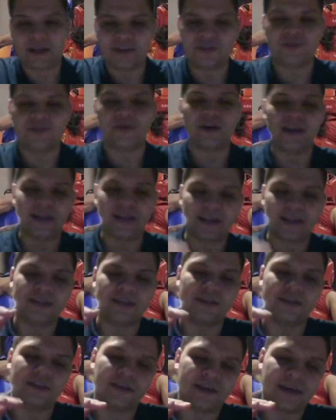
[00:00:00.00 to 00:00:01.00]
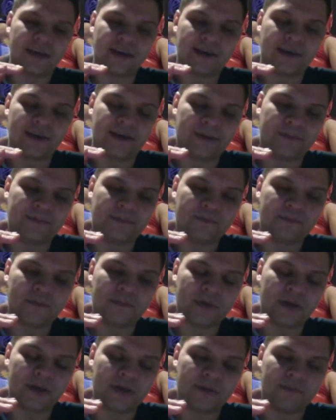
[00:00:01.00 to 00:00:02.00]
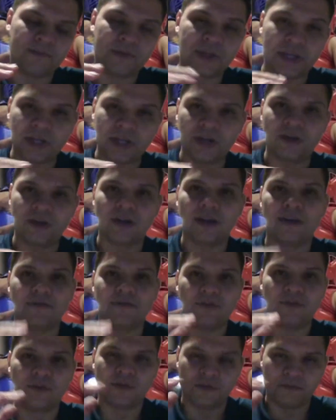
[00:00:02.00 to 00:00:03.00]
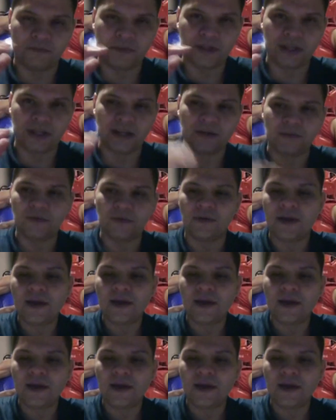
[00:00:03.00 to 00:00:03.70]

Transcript: you are like in the beginner level or mid level,